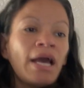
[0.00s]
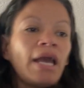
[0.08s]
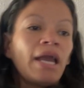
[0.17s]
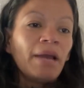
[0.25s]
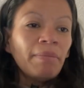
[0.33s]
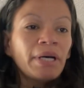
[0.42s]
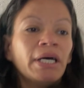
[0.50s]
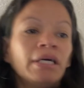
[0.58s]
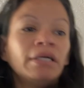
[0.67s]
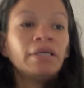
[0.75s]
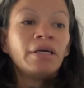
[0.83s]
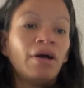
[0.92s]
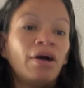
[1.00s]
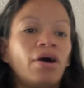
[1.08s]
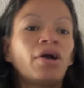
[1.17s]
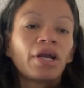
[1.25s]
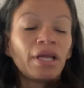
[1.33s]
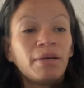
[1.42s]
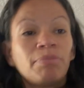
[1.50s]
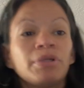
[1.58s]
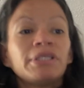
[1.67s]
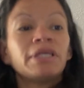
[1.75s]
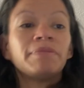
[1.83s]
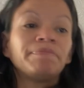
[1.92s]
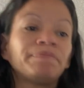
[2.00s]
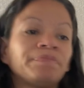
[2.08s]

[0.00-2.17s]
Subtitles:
Amma are in prison.